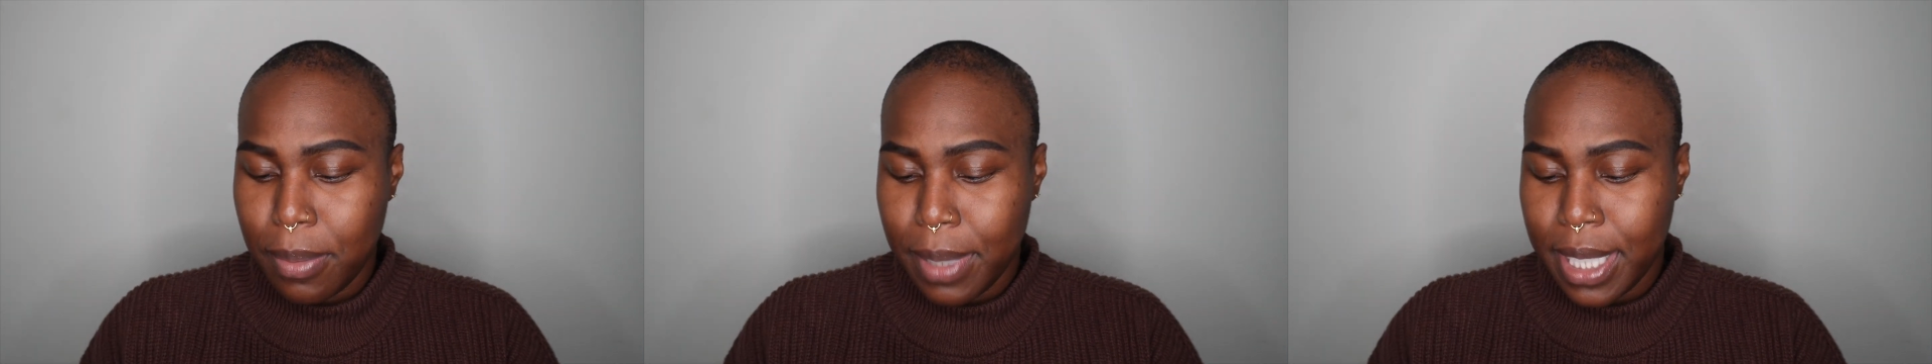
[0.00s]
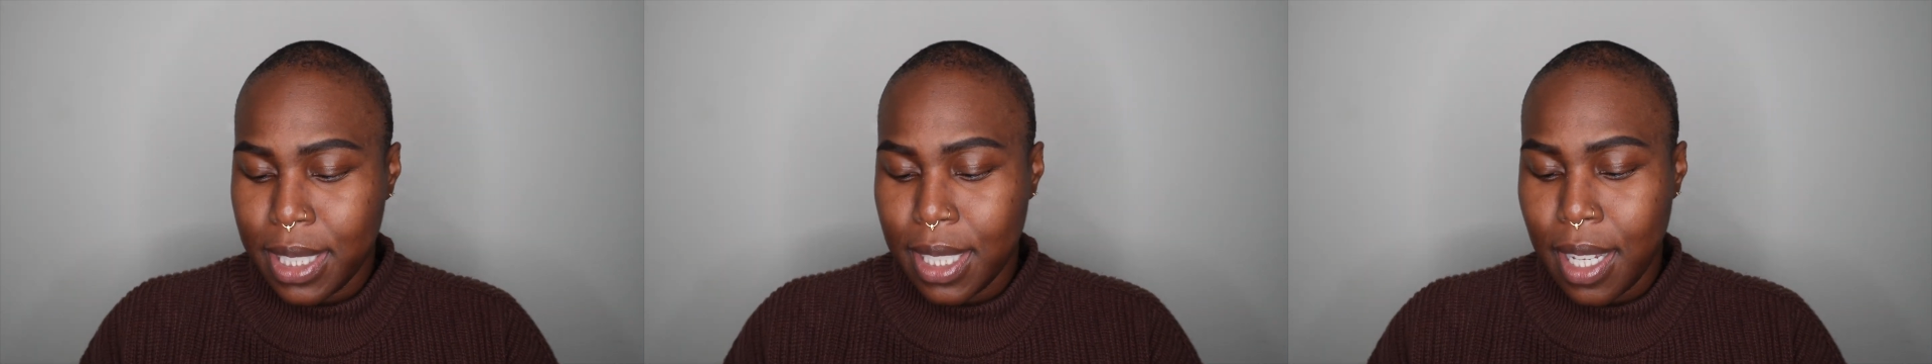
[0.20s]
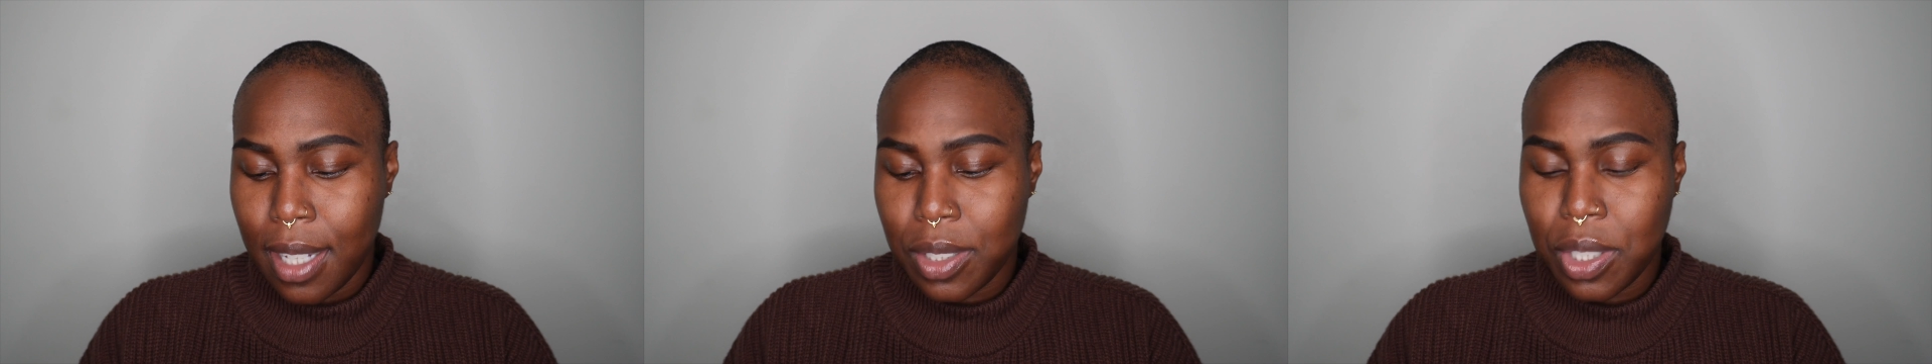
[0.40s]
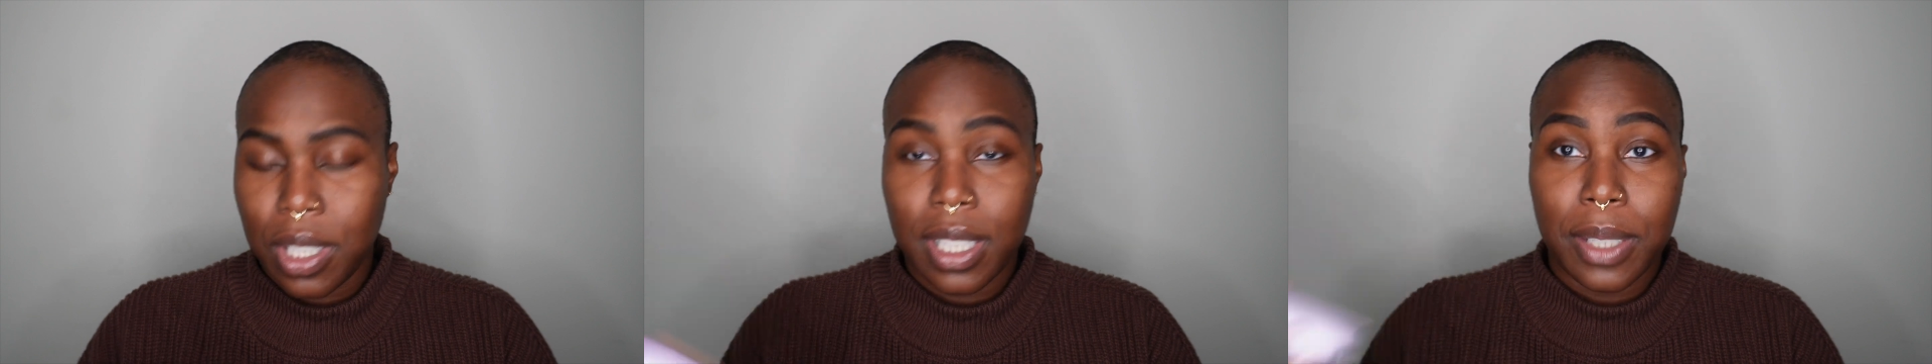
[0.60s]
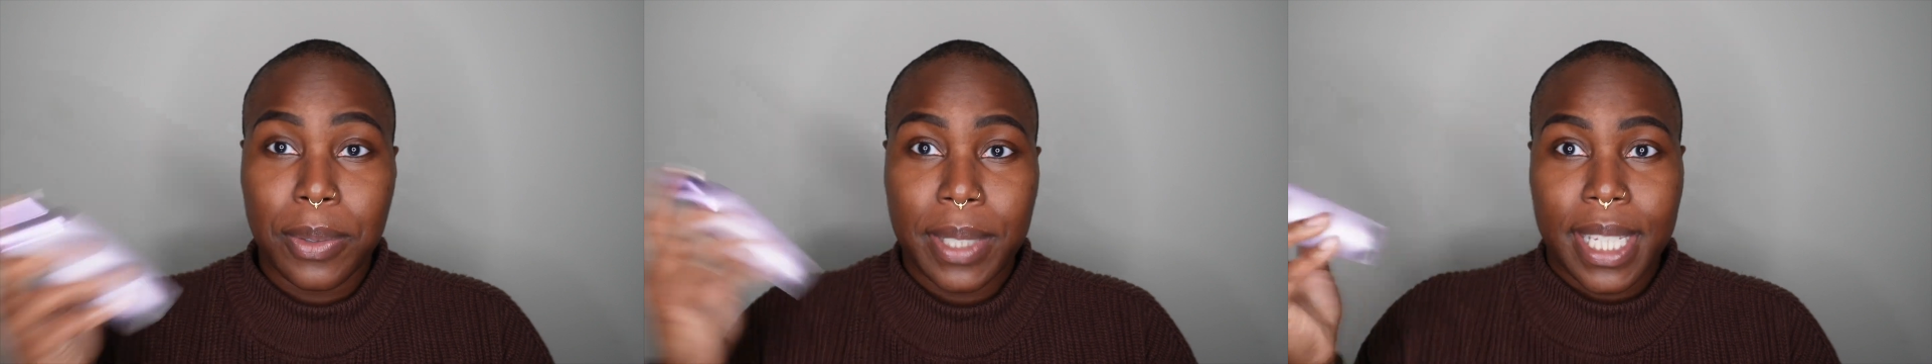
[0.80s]
my Tatcha
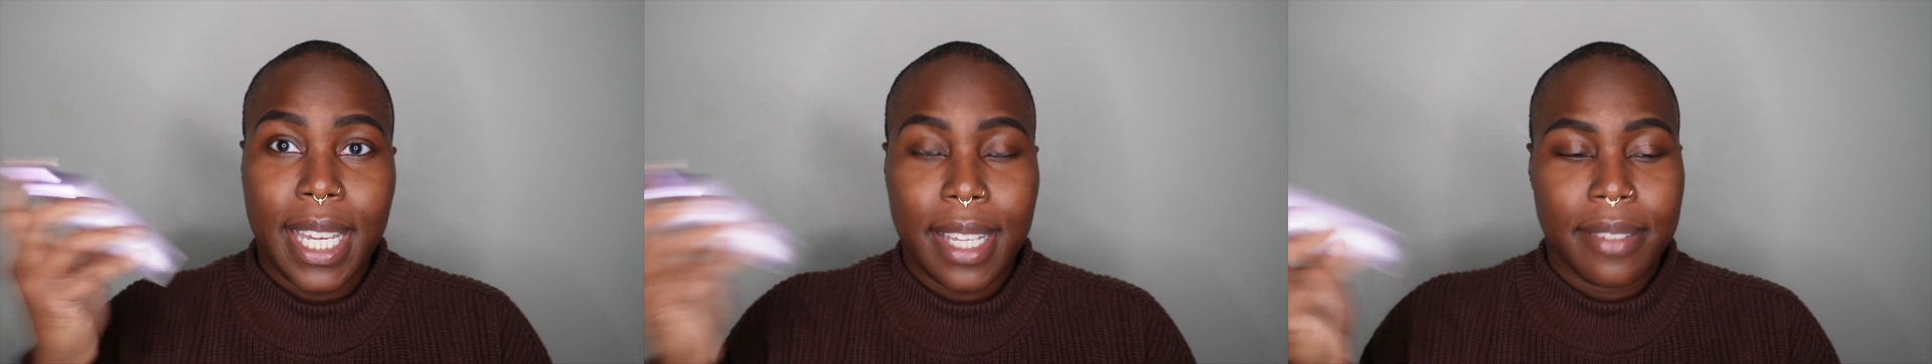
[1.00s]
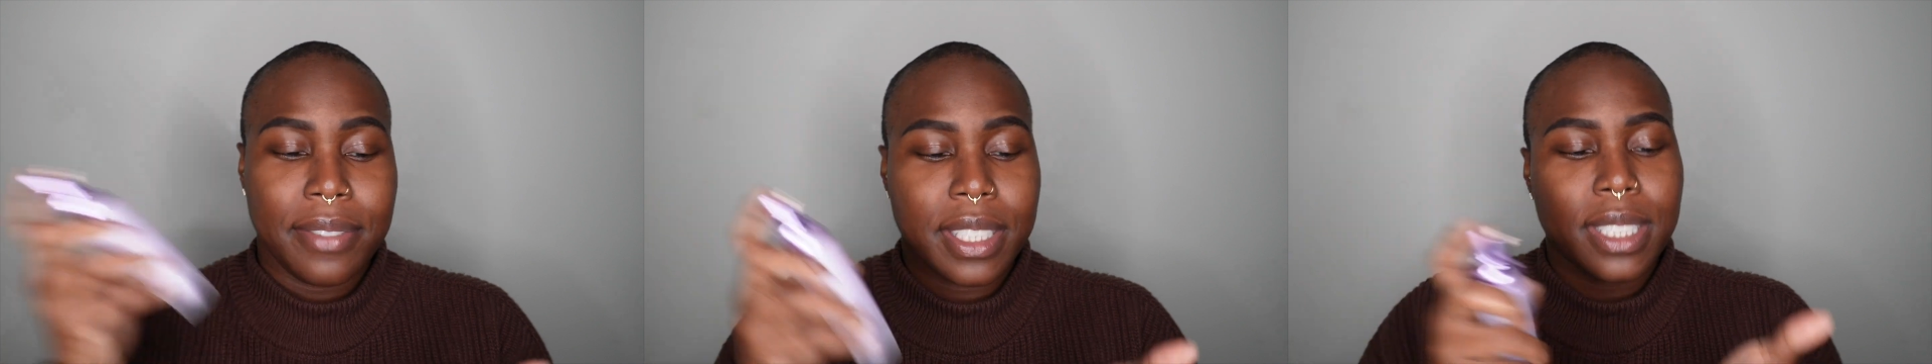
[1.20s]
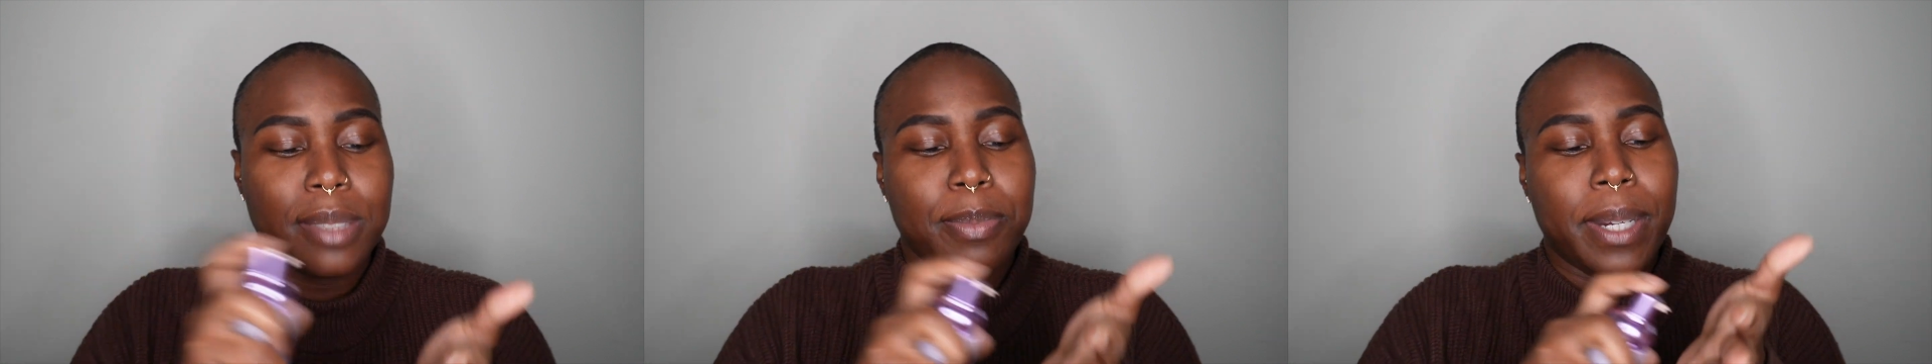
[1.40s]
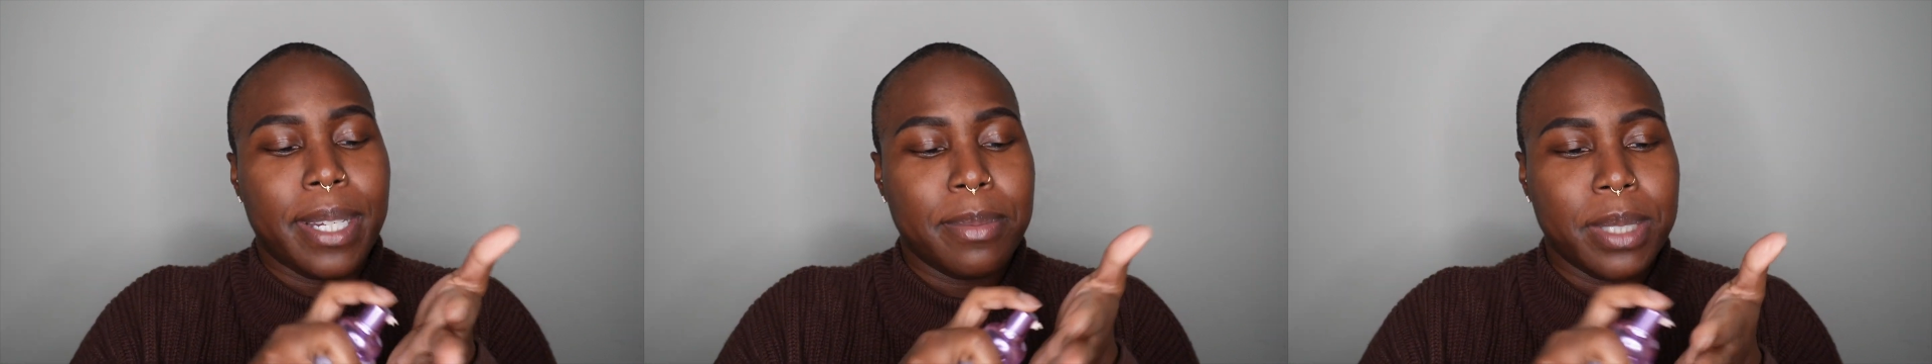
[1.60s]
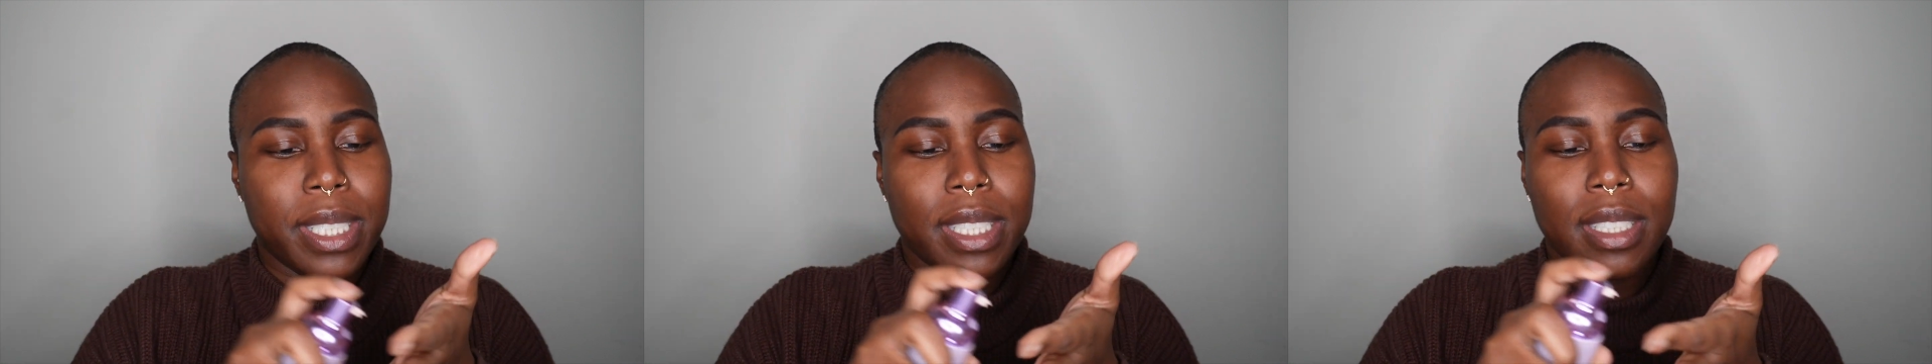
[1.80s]
liquid canvas
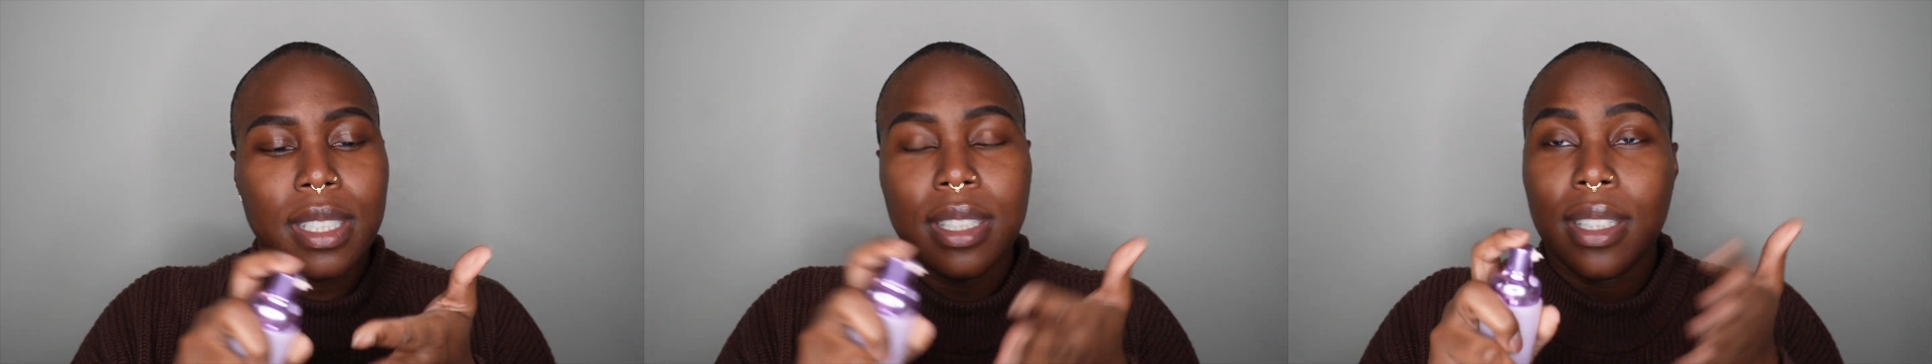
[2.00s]
primer.